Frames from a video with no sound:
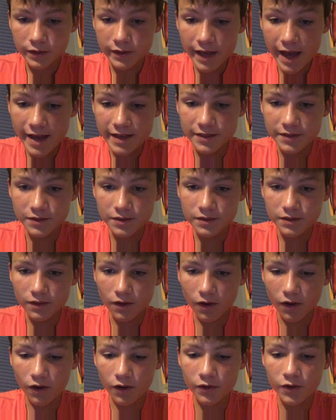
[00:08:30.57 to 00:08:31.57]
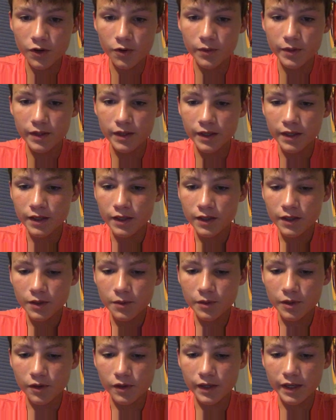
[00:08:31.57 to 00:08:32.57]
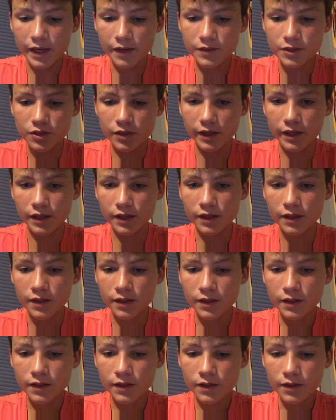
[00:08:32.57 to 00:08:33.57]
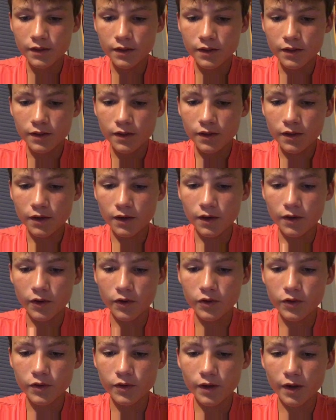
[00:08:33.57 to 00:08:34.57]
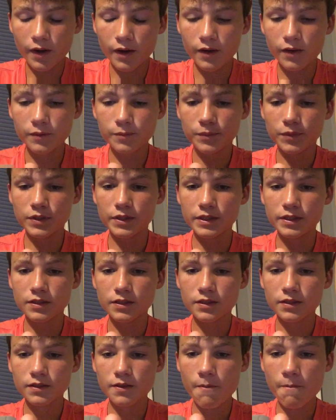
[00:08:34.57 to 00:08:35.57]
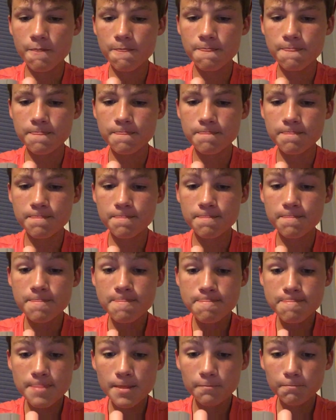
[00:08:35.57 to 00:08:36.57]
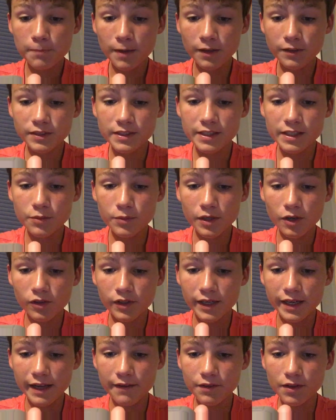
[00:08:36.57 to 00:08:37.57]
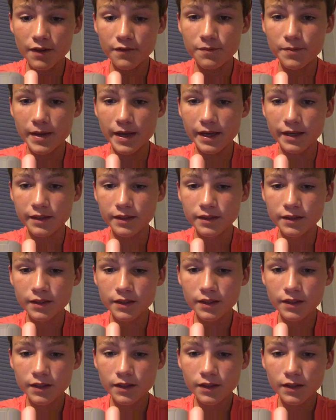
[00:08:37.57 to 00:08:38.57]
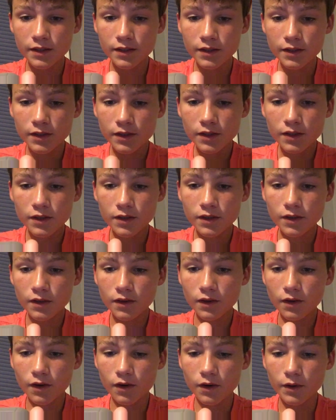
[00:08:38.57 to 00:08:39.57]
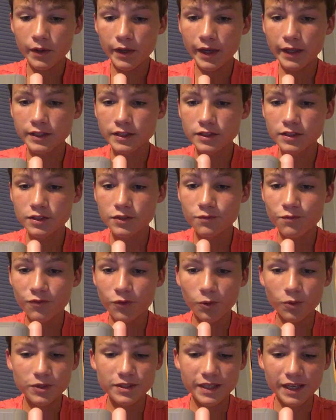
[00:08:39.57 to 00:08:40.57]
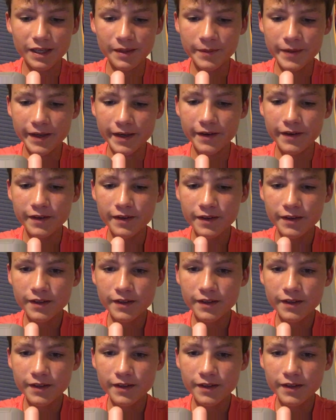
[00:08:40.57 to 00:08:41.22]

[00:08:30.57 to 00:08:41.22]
Yes. Oh, no. We already have a striker. Oh, please. Maldini, we already have a left back. Oh, yes. Full center mid.